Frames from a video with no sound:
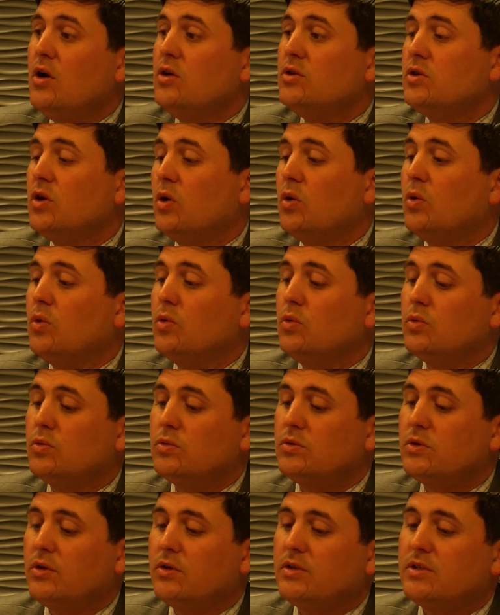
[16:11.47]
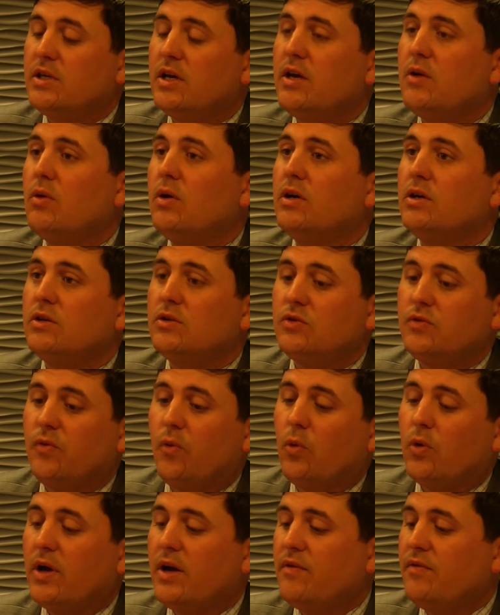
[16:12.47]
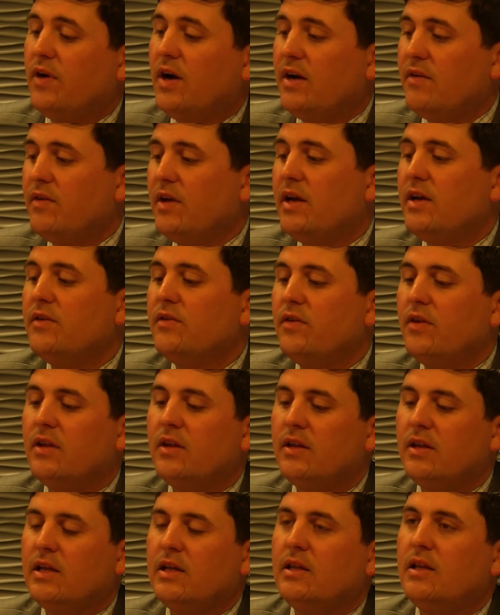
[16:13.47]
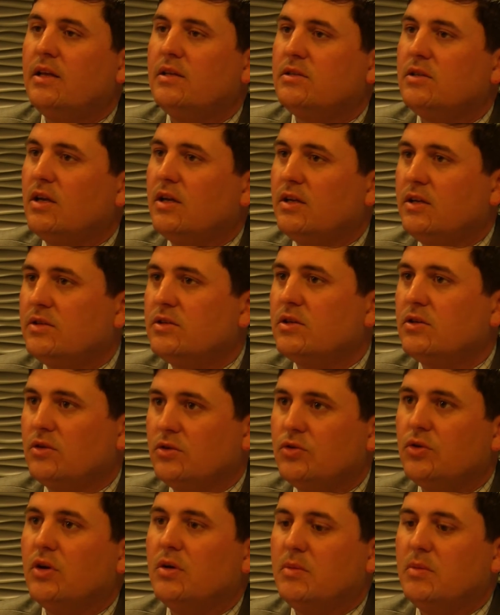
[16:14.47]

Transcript: So to say, well, it's 4 day, 5 days, that's not necessarily true.